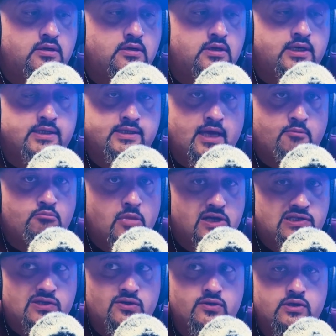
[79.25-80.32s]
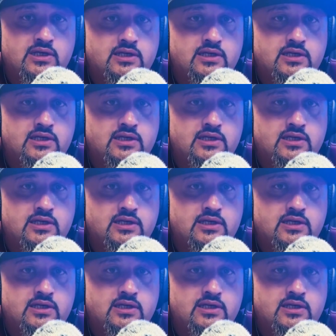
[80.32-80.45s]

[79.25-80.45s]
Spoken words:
It is a muscle